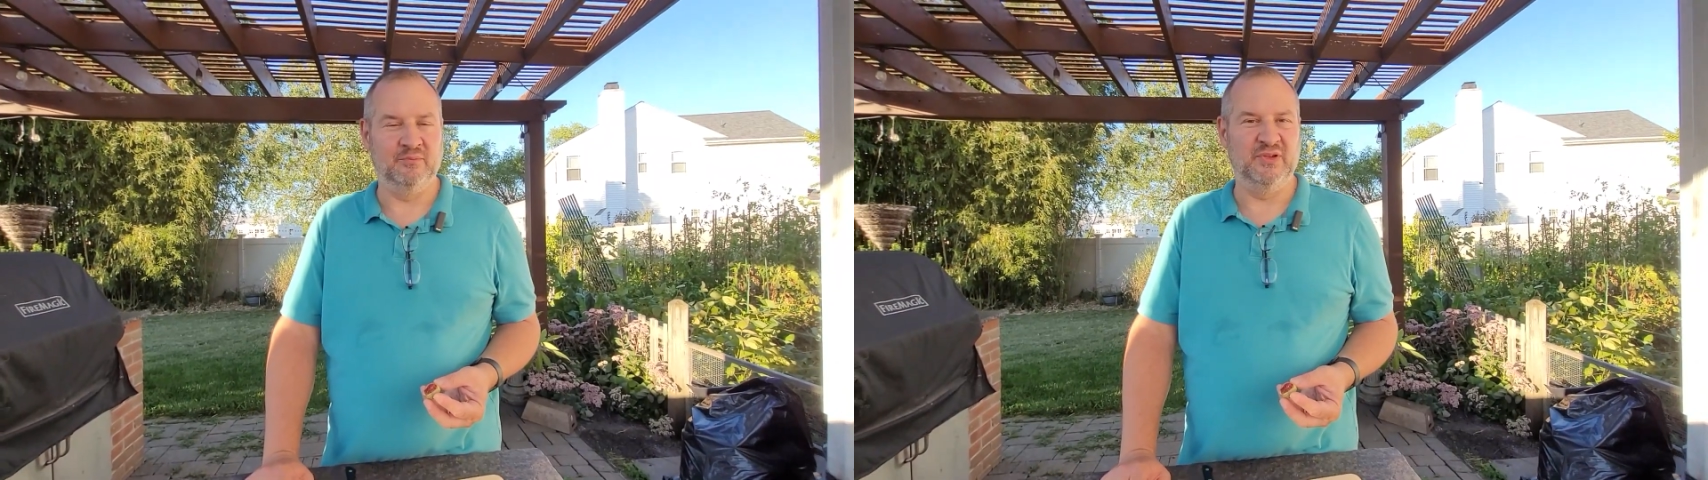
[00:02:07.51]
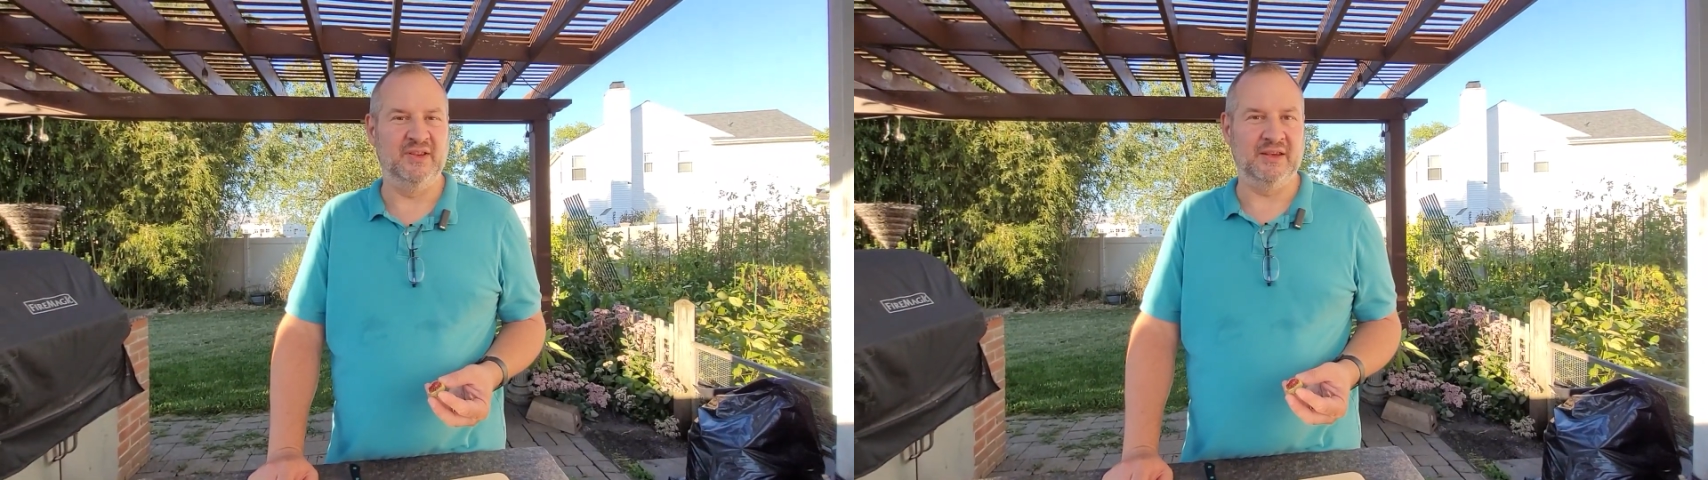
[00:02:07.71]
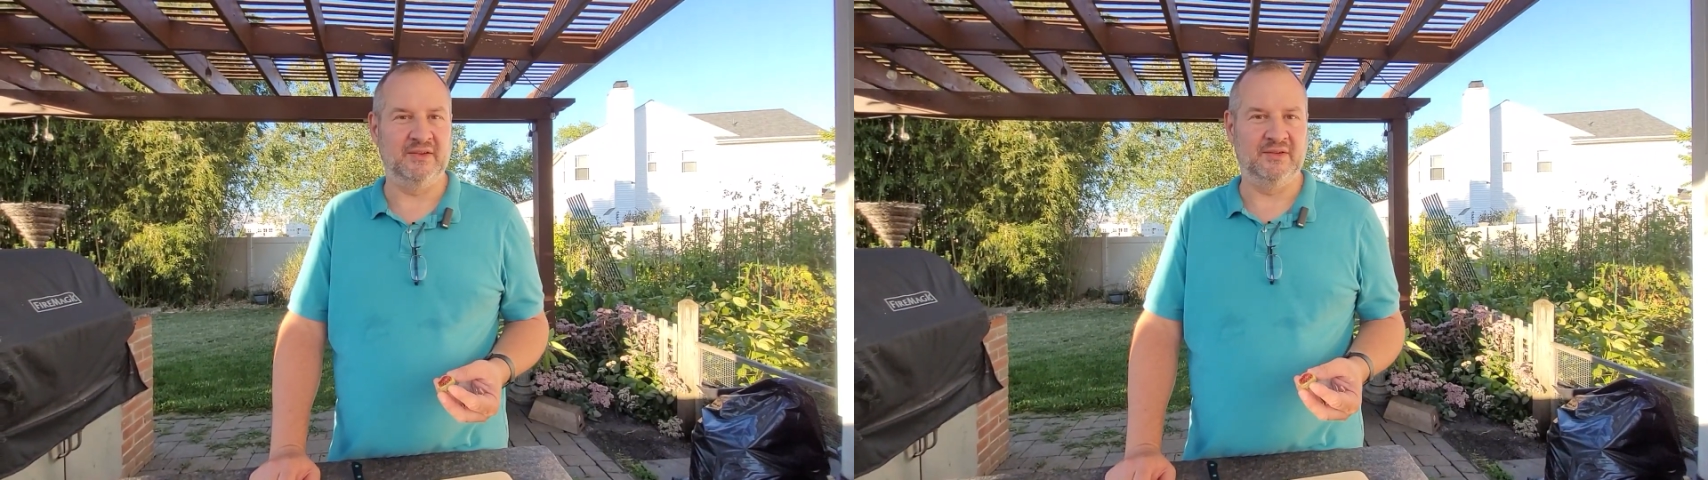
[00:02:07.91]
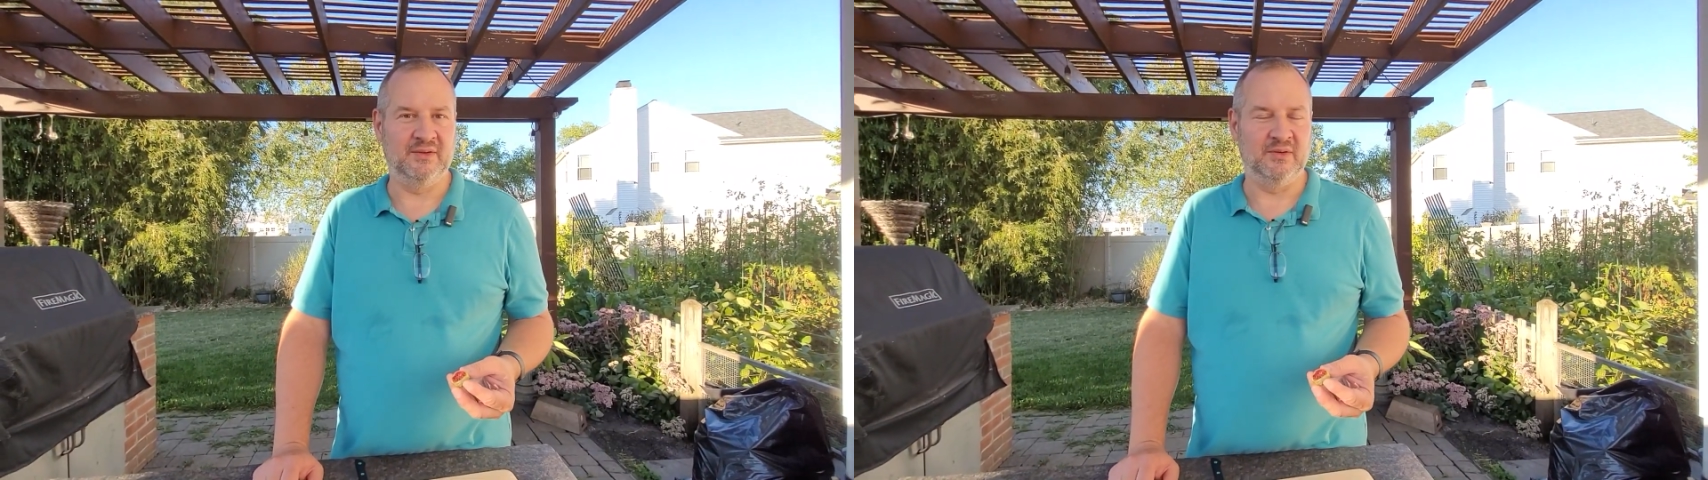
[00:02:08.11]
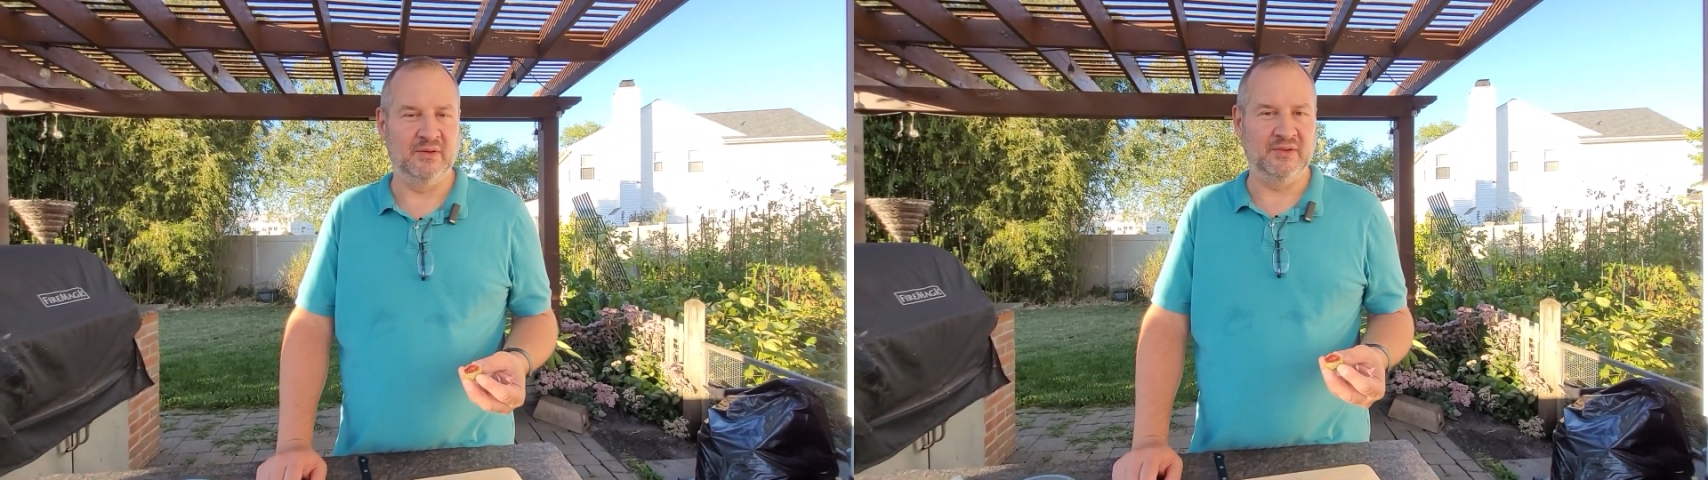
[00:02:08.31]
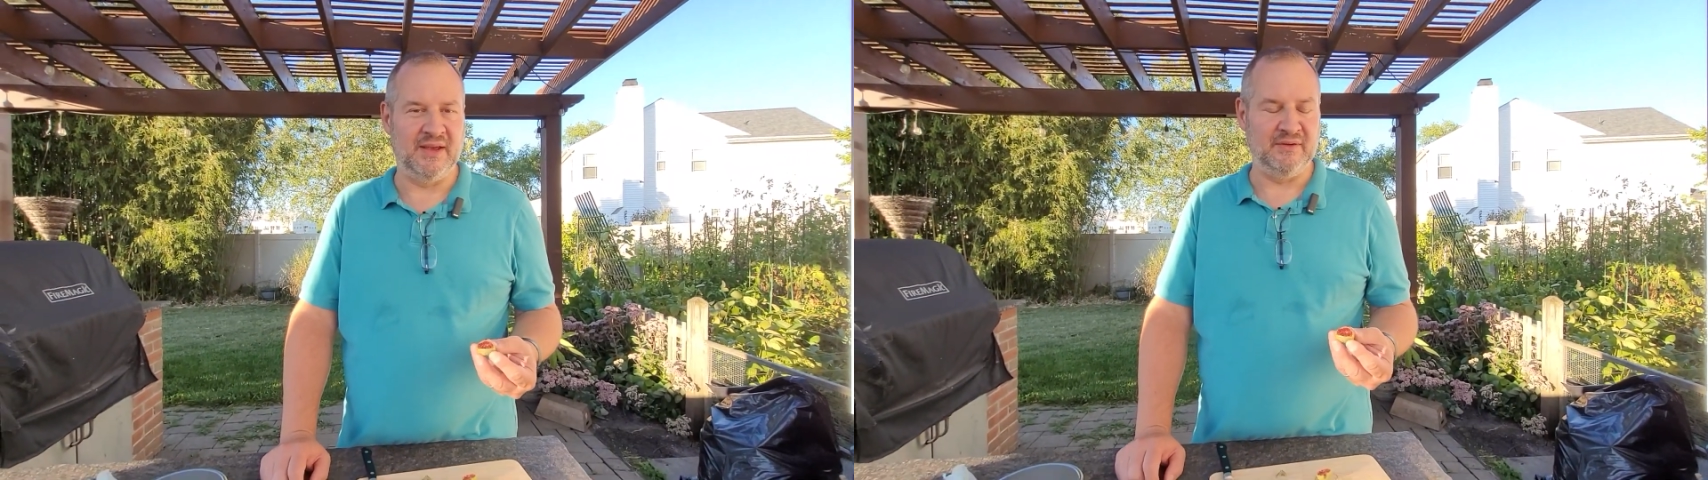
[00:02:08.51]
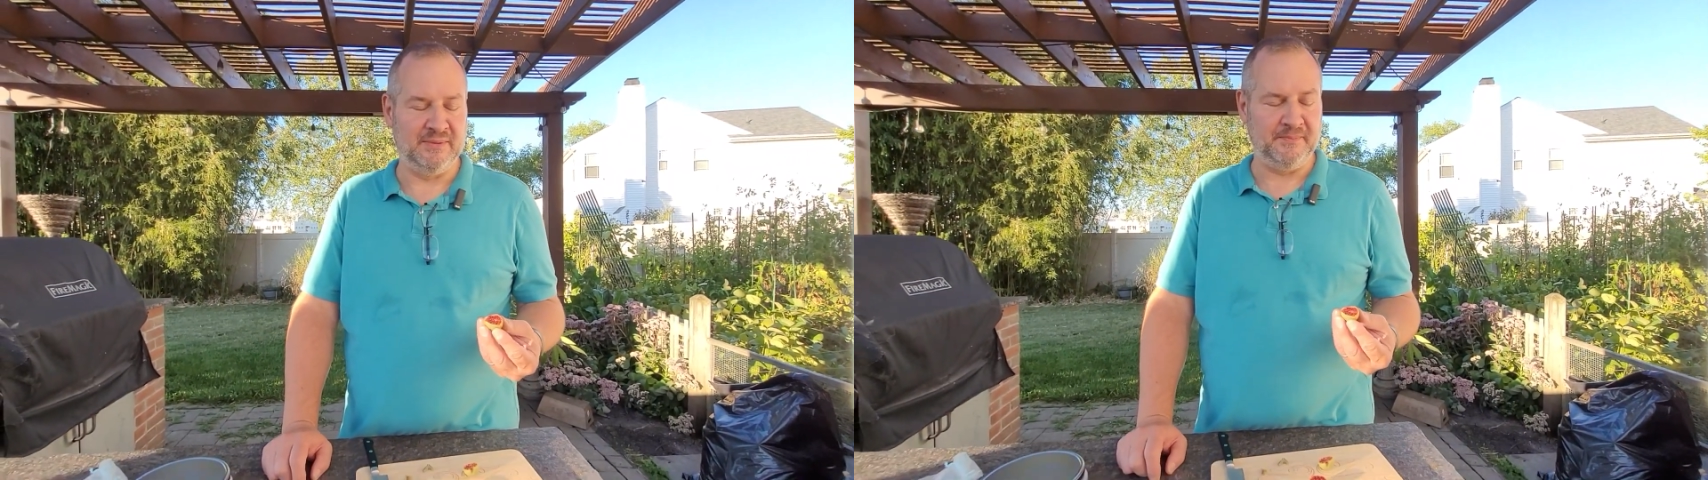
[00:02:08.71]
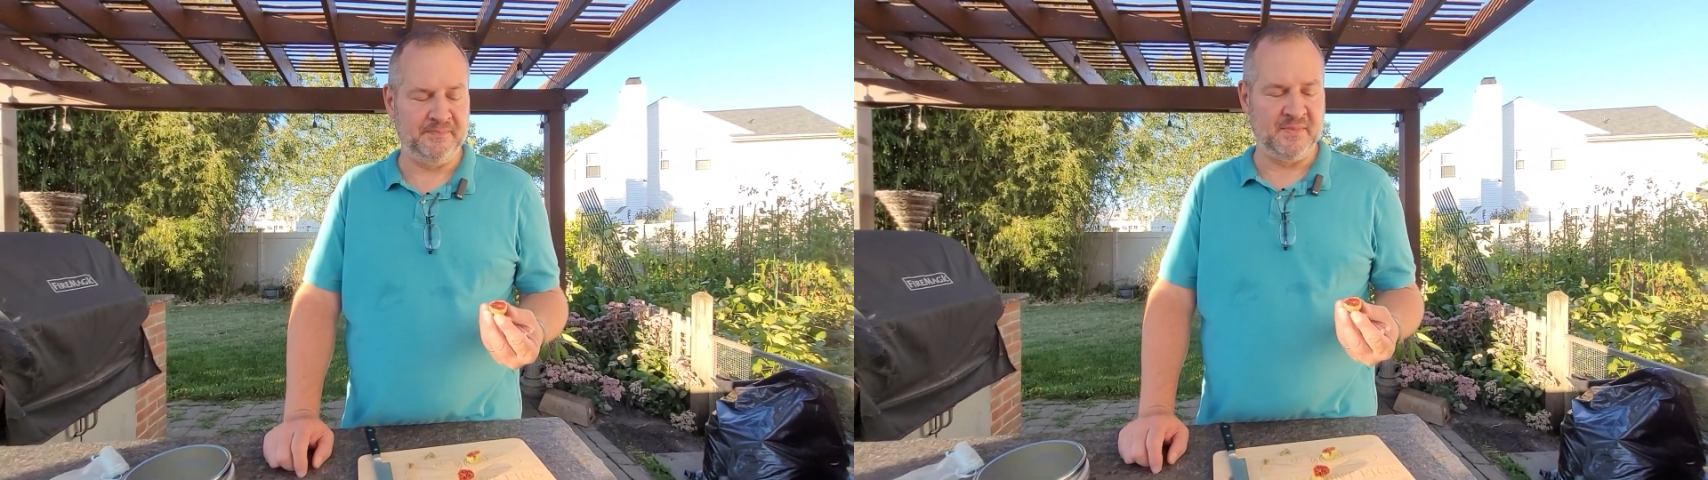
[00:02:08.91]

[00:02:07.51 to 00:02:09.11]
6 or a 7.